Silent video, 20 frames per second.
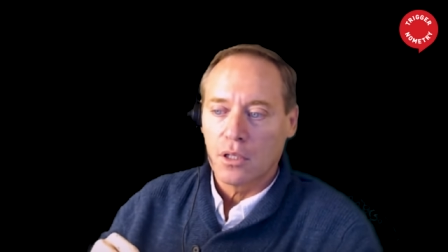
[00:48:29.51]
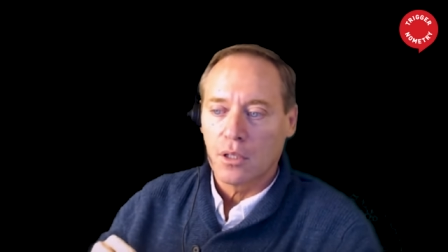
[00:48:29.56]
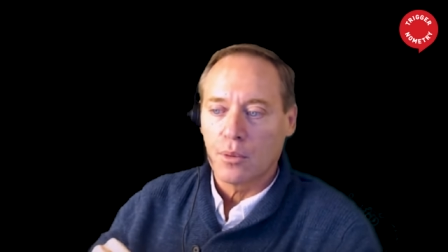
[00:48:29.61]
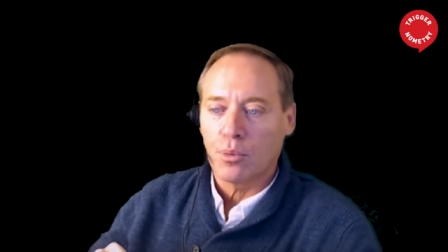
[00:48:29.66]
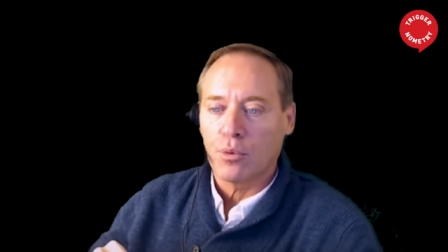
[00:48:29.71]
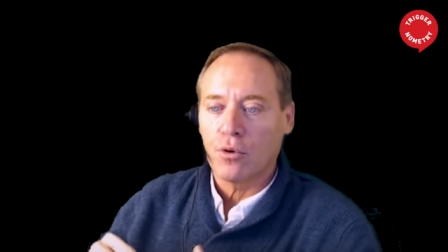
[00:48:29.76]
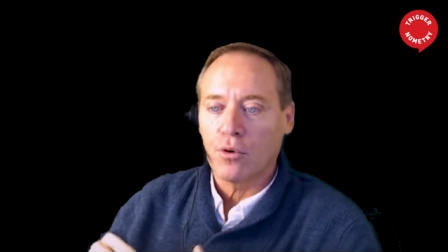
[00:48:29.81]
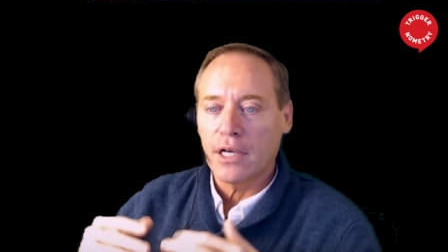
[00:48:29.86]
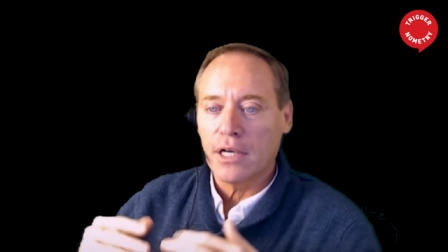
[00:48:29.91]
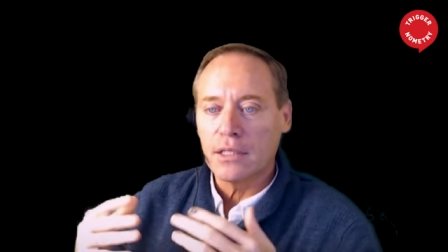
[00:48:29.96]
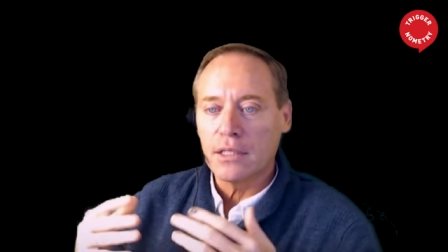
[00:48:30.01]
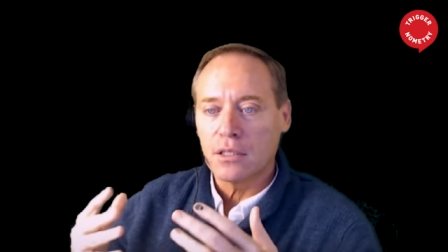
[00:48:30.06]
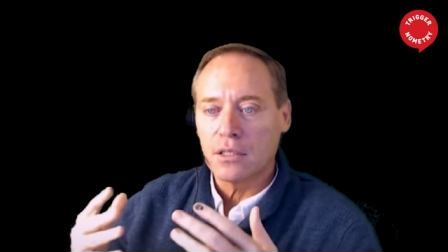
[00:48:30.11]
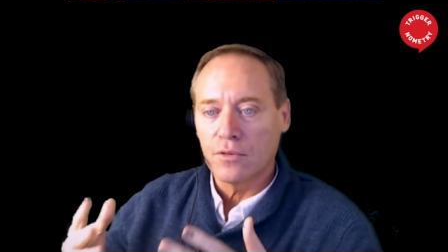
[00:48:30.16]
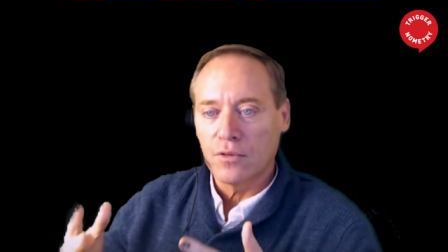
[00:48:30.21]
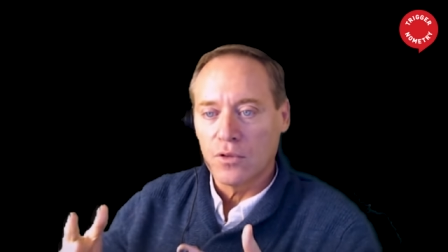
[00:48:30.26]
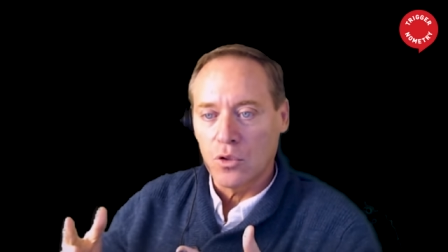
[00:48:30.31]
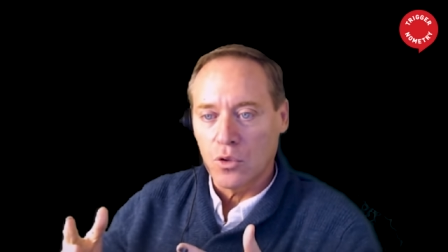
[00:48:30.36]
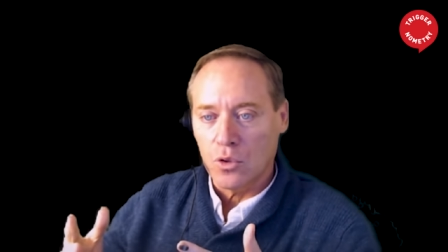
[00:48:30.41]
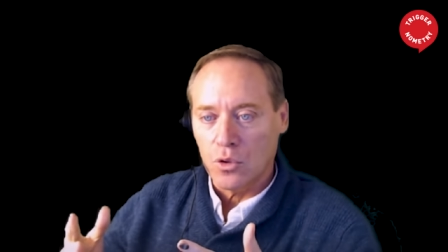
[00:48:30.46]
the price
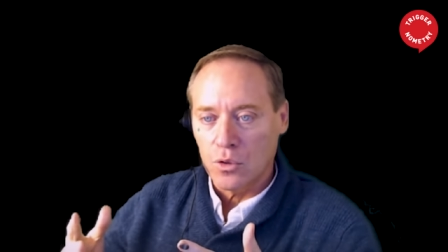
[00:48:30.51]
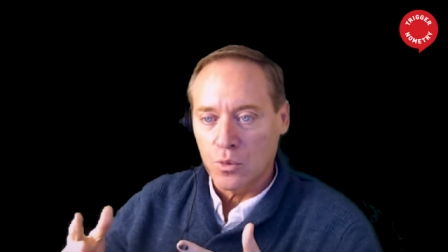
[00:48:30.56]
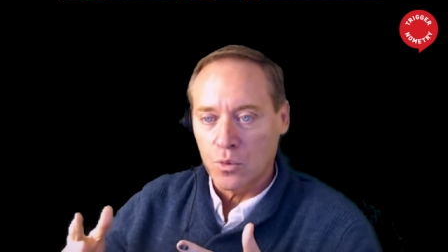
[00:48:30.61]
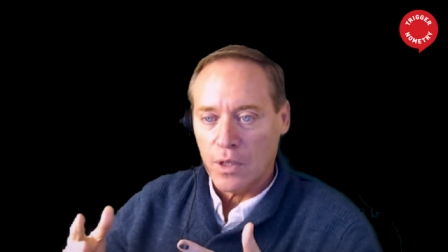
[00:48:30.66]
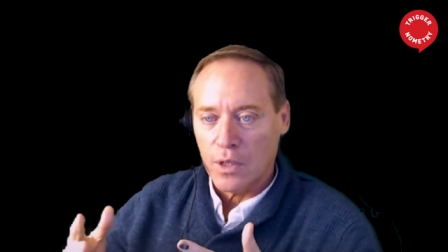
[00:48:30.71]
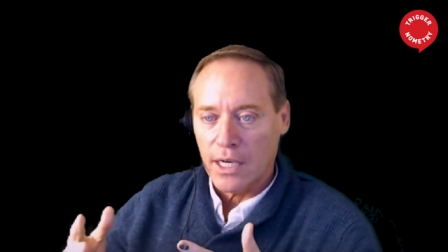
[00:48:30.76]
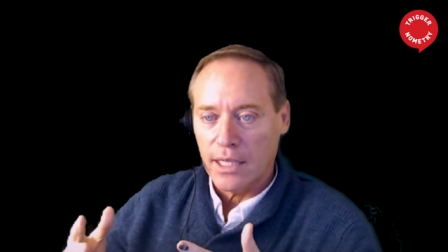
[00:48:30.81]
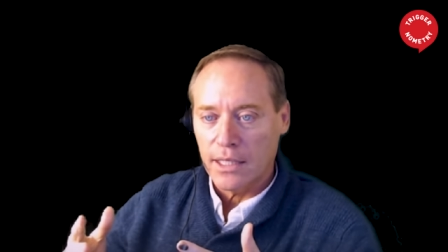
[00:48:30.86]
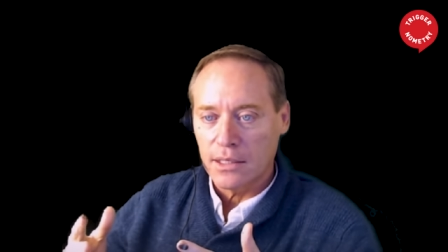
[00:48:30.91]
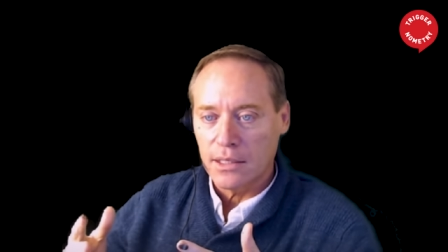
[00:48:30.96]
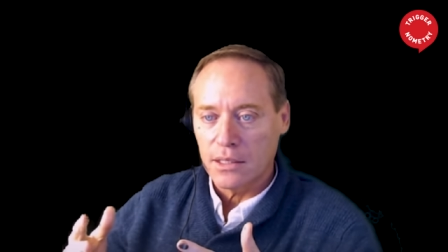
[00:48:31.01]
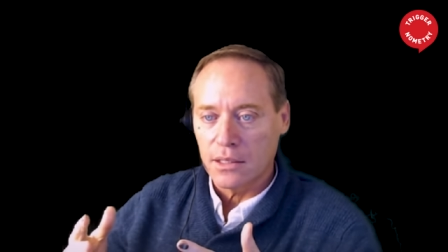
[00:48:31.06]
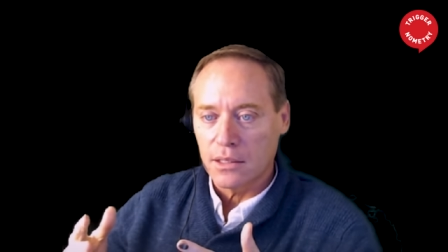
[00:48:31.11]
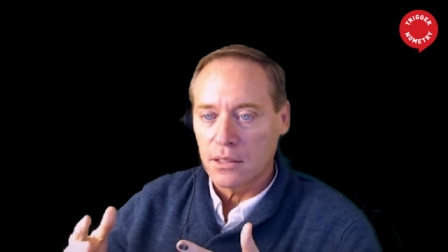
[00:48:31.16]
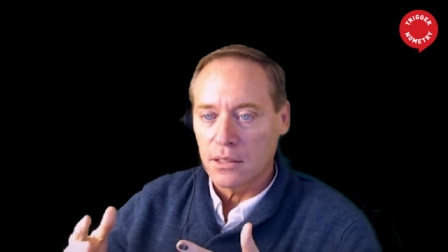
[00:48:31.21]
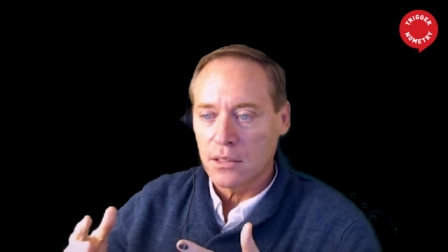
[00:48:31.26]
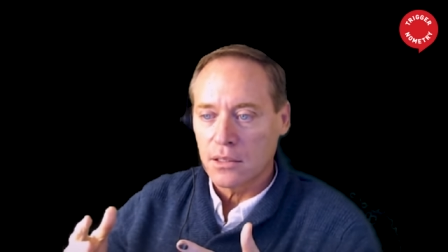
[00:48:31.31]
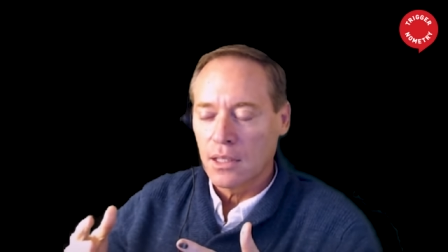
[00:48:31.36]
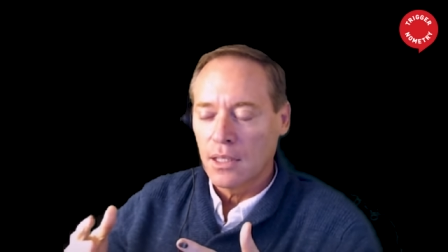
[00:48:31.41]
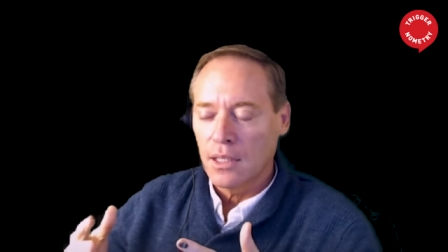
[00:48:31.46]
of gold
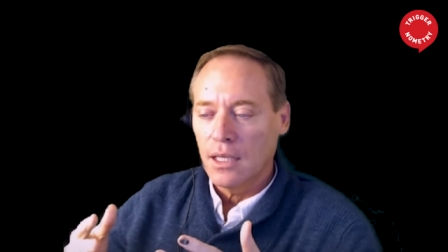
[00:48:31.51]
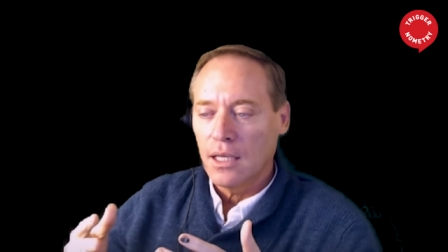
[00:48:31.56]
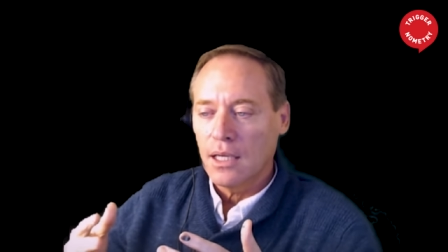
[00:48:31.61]
rises.